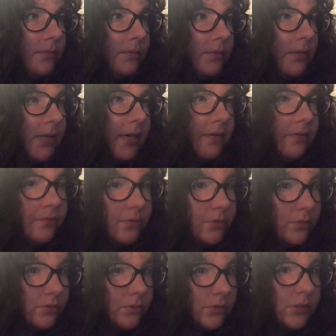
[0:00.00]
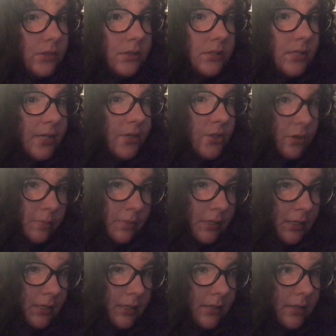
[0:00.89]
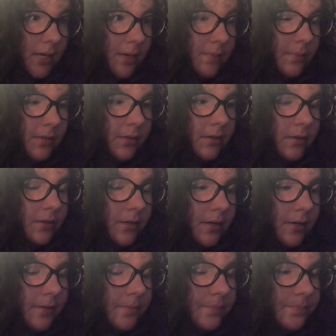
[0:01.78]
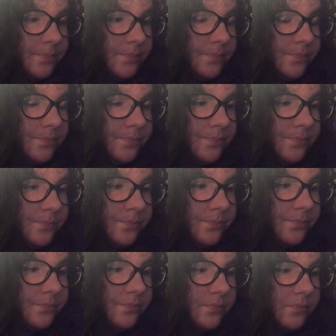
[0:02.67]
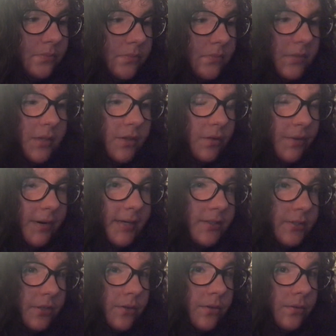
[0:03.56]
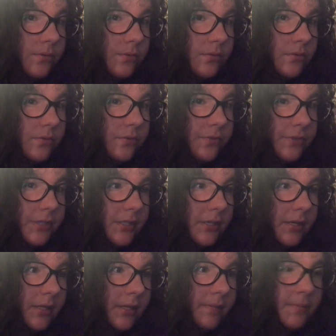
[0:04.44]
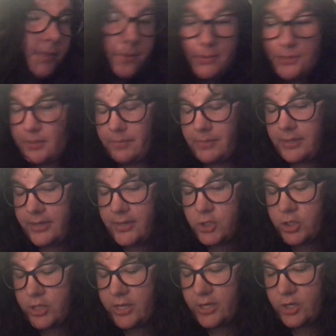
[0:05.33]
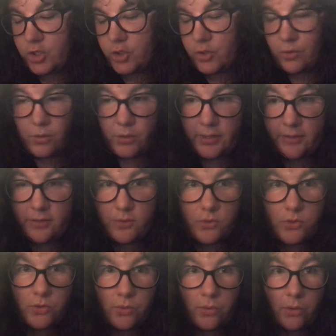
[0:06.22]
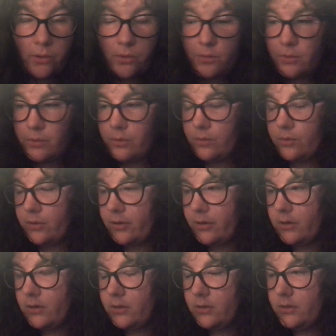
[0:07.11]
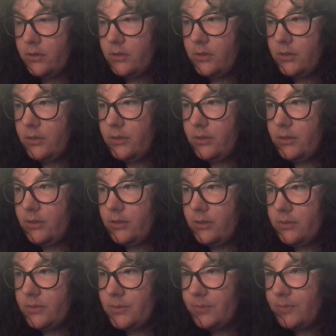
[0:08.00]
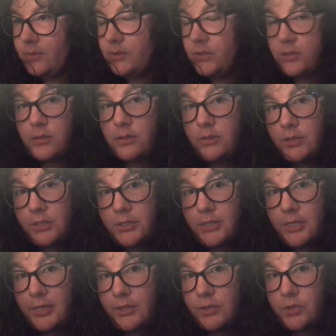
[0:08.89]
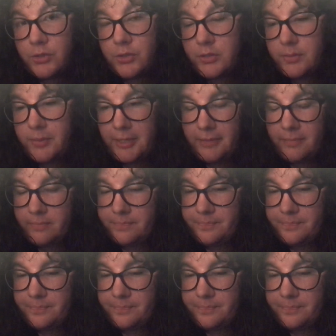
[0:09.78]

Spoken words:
kind of center me and get me in the right tone for the day. Like maybe something educational, like historical, or something just that interests me.